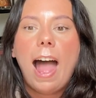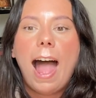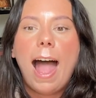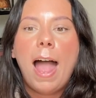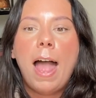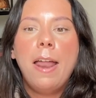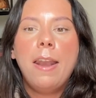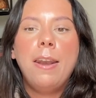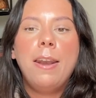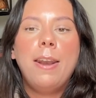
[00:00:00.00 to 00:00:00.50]

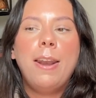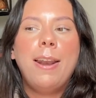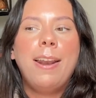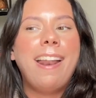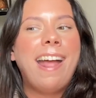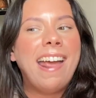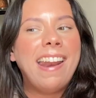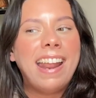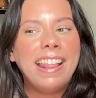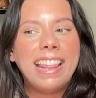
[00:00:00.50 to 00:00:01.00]
And
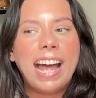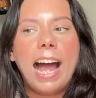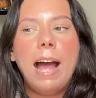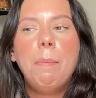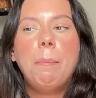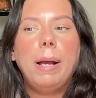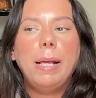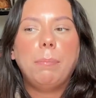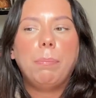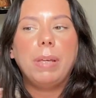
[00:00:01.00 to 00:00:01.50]
and
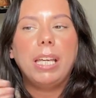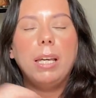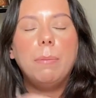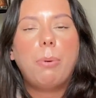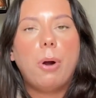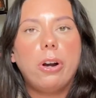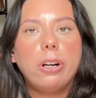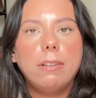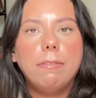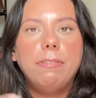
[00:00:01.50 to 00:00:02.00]
that might be
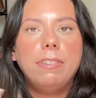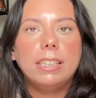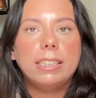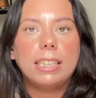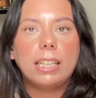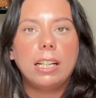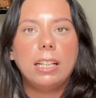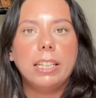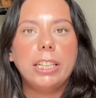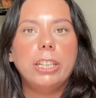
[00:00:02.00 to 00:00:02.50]
part of
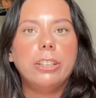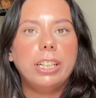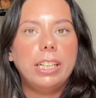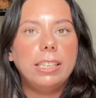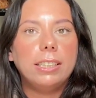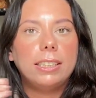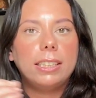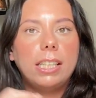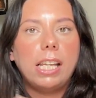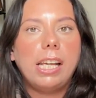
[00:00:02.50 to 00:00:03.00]
this
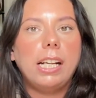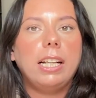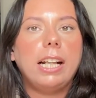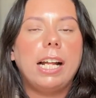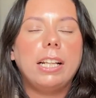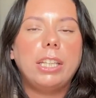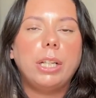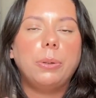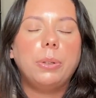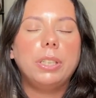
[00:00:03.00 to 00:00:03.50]
clearance thing
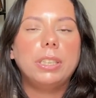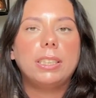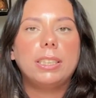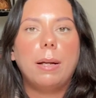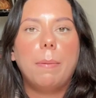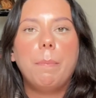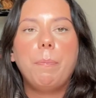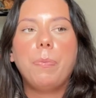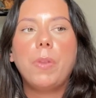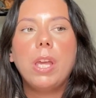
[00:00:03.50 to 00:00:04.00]
that there were
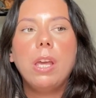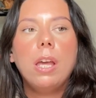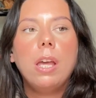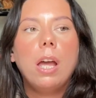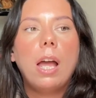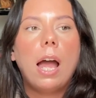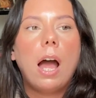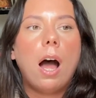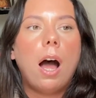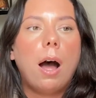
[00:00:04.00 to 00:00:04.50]
some
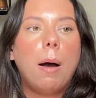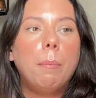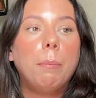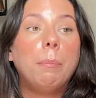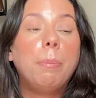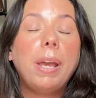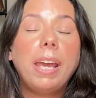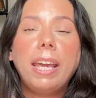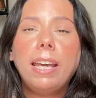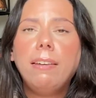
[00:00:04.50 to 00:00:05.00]
um,
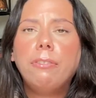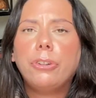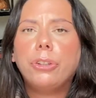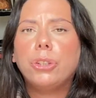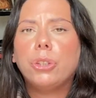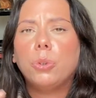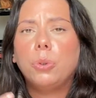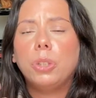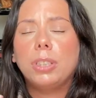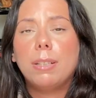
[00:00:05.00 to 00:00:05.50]

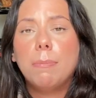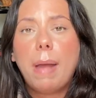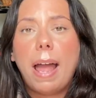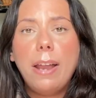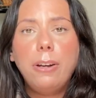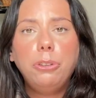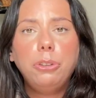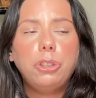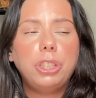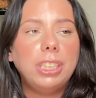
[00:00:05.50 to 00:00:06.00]
behaviors or some
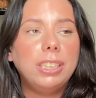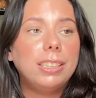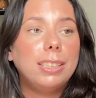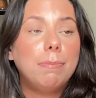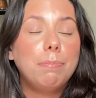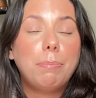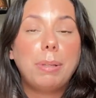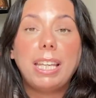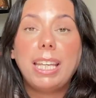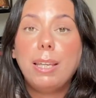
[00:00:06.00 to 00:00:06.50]
energy,
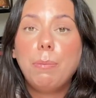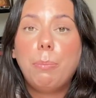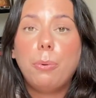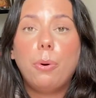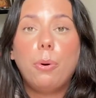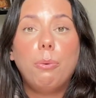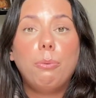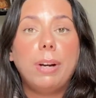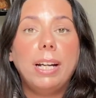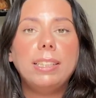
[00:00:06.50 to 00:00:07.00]
some
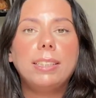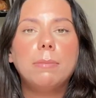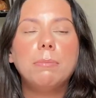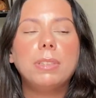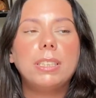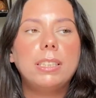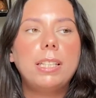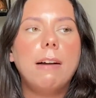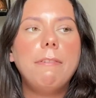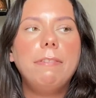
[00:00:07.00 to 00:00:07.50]
people, right? Some
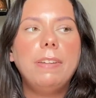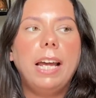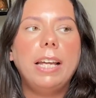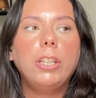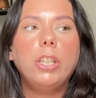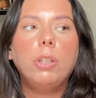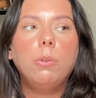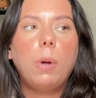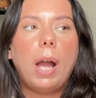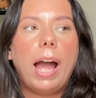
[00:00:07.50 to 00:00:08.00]
stuff
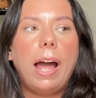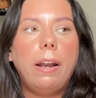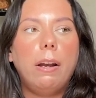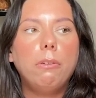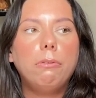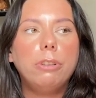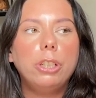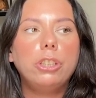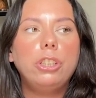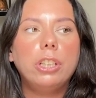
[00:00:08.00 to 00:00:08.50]
that you had
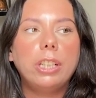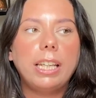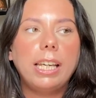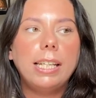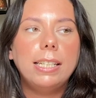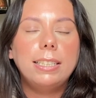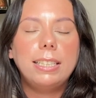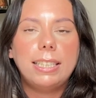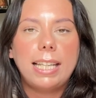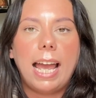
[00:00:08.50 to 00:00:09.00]
originally
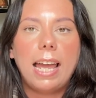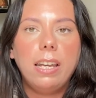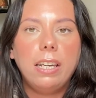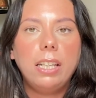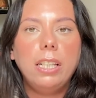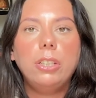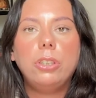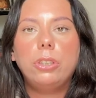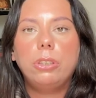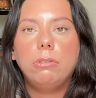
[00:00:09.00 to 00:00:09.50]

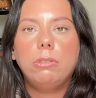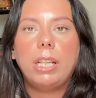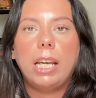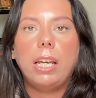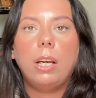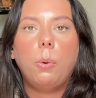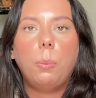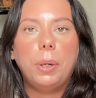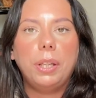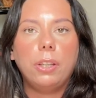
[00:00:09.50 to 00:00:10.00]
intended to
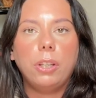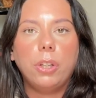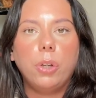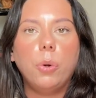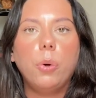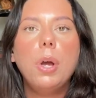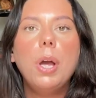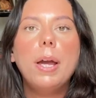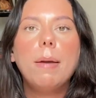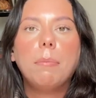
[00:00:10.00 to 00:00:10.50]
take with
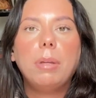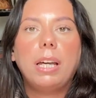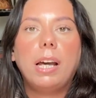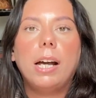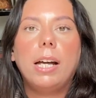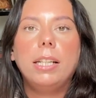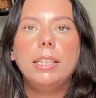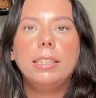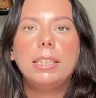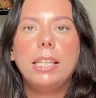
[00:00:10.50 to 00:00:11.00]
you
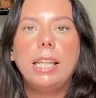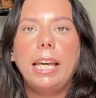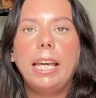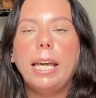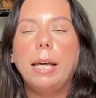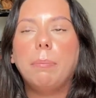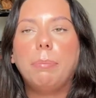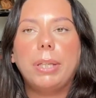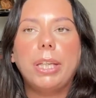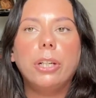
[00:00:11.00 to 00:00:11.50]
because they
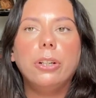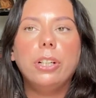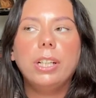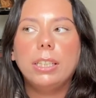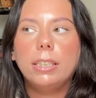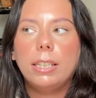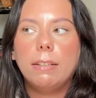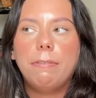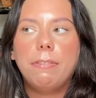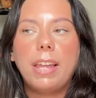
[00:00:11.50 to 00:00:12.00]
appeared
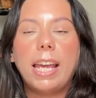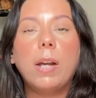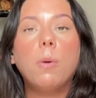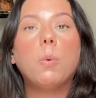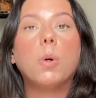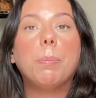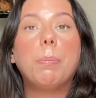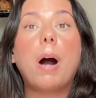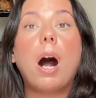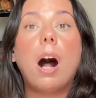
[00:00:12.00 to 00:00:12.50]
as if they
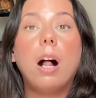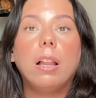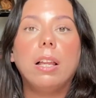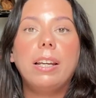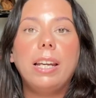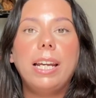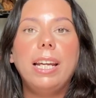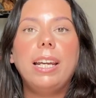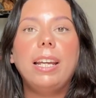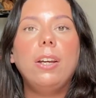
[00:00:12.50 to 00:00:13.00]
were
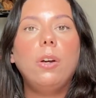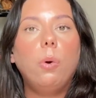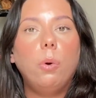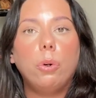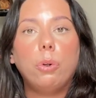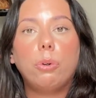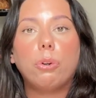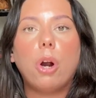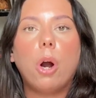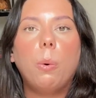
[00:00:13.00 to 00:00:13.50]
pollinating
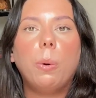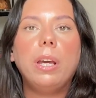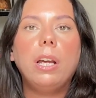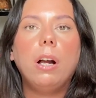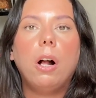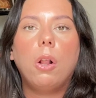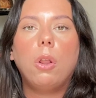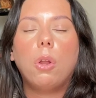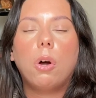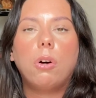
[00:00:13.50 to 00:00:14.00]
or
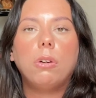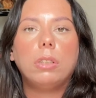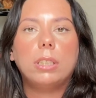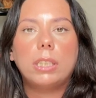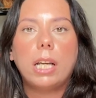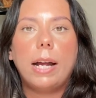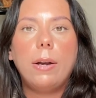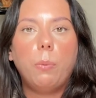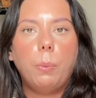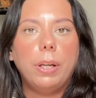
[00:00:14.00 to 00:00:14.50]
growing
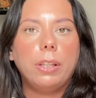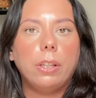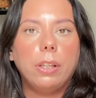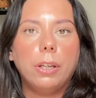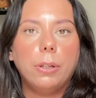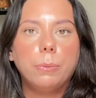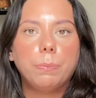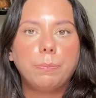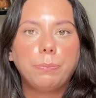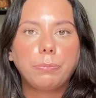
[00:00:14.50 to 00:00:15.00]
alongside with
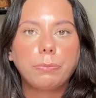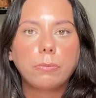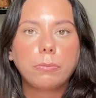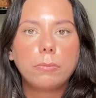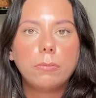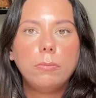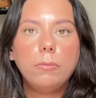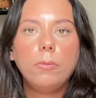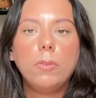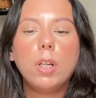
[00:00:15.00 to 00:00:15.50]
you.
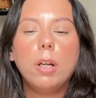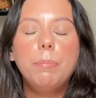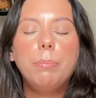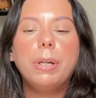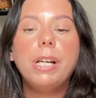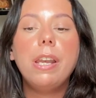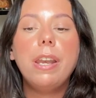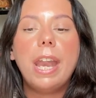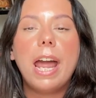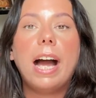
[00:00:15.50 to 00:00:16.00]

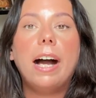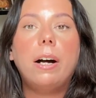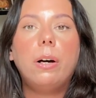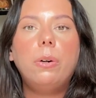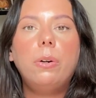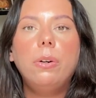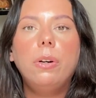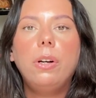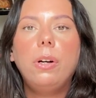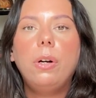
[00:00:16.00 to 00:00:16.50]
But
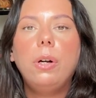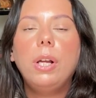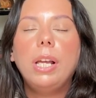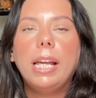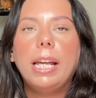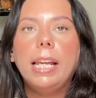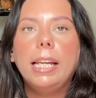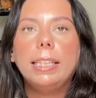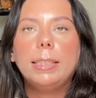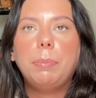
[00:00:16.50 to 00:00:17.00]
now
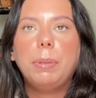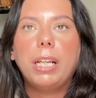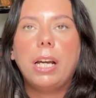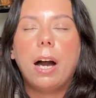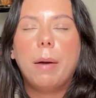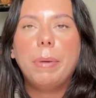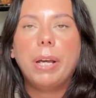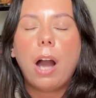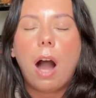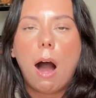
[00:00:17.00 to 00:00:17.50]
it is
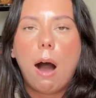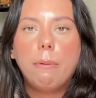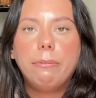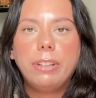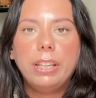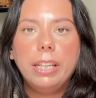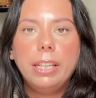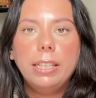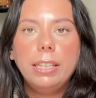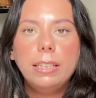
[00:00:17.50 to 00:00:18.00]
becoming
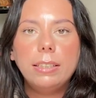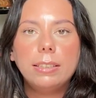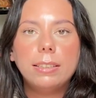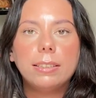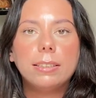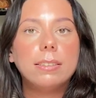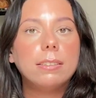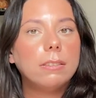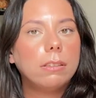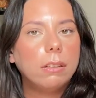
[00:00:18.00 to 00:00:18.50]

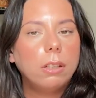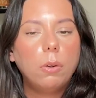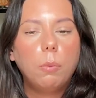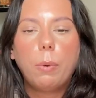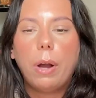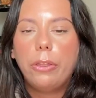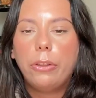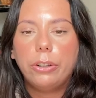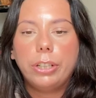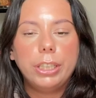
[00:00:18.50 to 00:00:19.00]
obvious
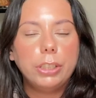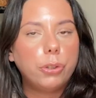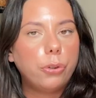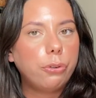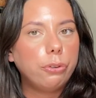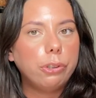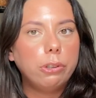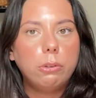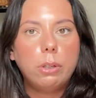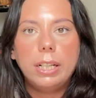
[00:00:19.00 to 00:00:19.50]
whether it's
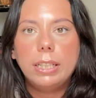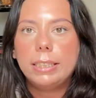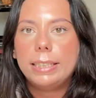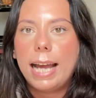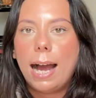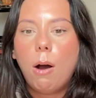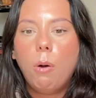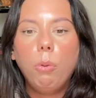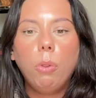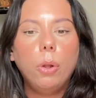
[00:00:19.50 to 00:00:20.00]
through a
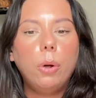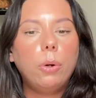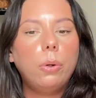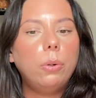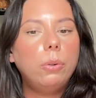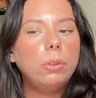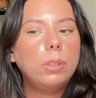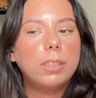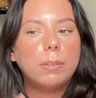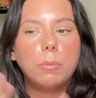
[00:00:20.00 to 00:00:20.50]

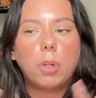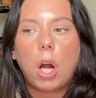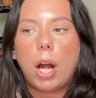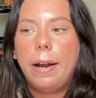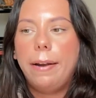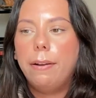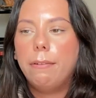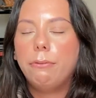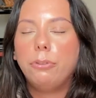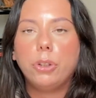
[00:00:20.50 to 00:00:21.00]
download, some
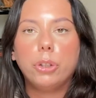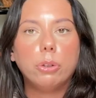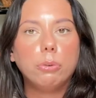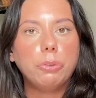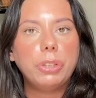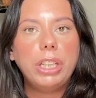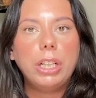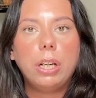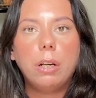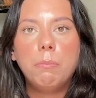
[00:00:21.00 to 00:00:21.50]
kind of
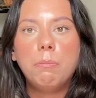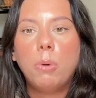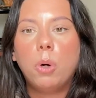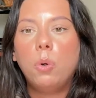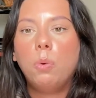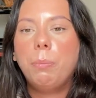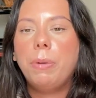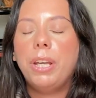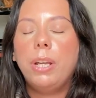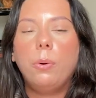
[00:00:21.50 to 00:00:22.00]
eureka
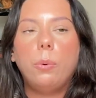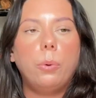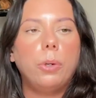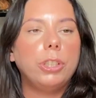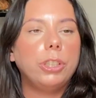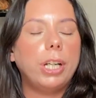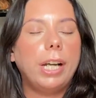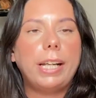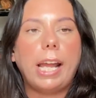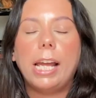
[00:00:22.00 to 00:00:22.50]
moment, or
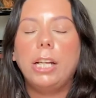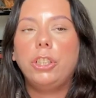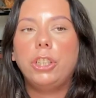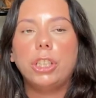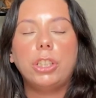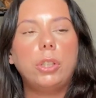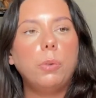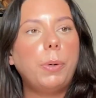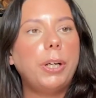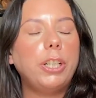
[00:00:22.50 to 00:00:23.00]
again,
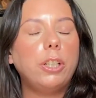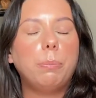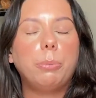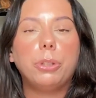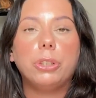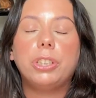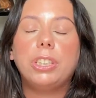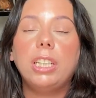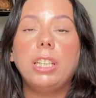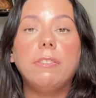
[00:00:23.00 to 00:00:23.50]
just the way you're
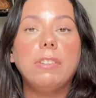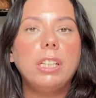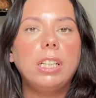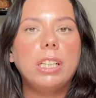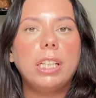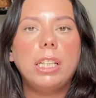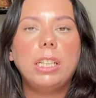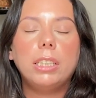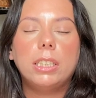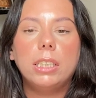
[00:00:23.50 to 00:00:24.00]
perceiving
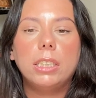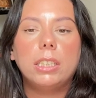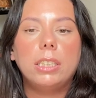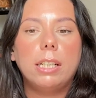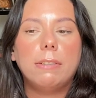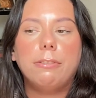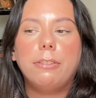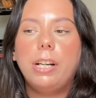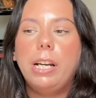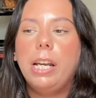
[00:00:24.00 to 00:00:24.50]
things is
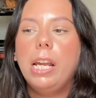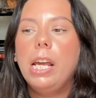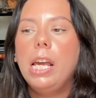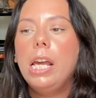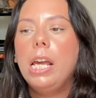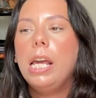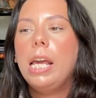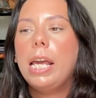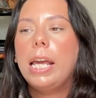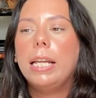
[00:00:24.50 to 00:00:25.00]
different,
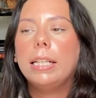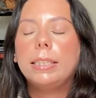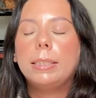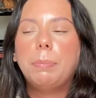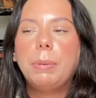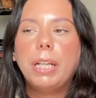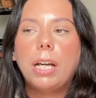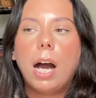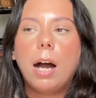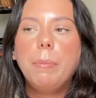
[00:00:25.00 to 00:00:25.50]
it's
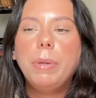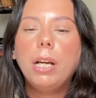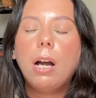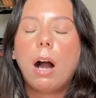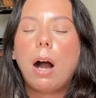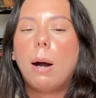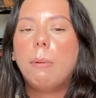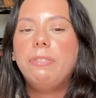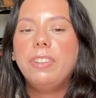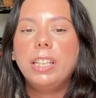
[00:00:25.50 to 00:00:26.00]
becoming
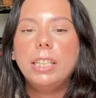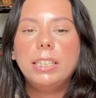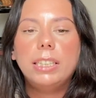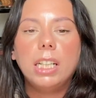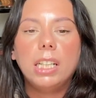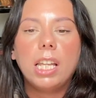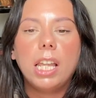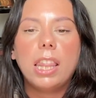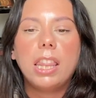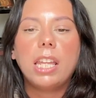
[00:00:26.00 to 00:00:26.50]
obvious
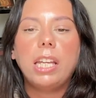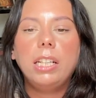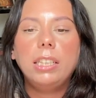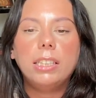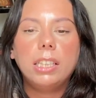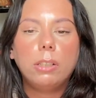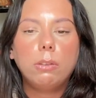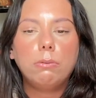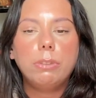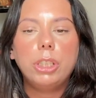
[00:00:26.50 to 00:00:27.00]
that the things
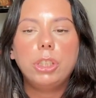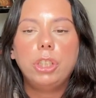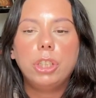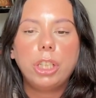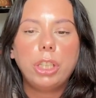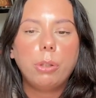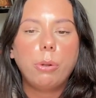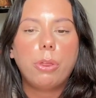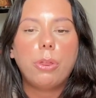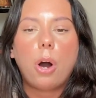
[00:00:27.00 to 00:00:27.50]
that
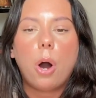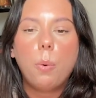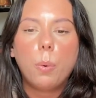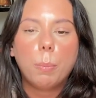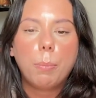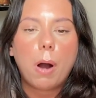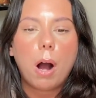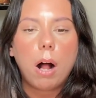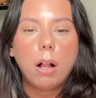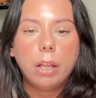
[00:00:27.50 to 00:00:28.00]
originally you thought were
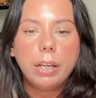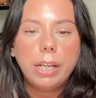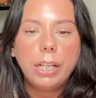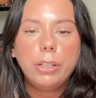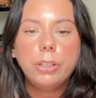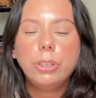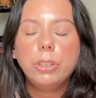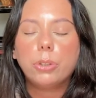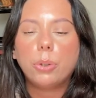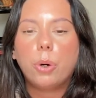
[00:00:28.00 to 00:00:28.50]

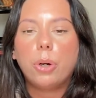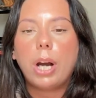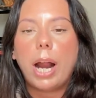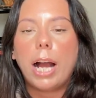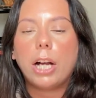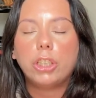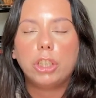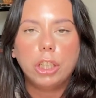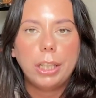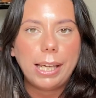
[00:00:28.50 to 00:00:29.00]
pollinators are
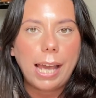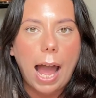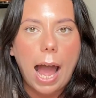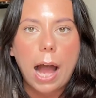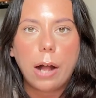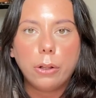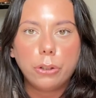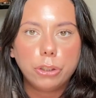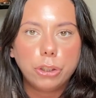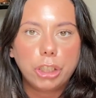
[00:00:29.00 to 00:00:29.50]
actually
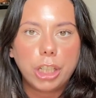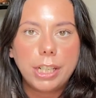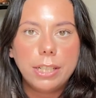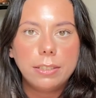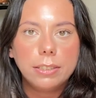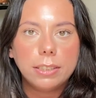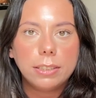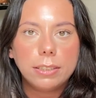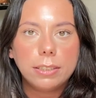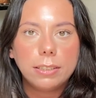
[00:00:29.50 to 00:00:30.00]

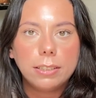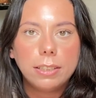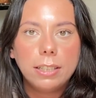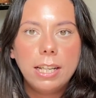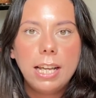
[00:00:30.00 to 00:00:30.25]
allergens.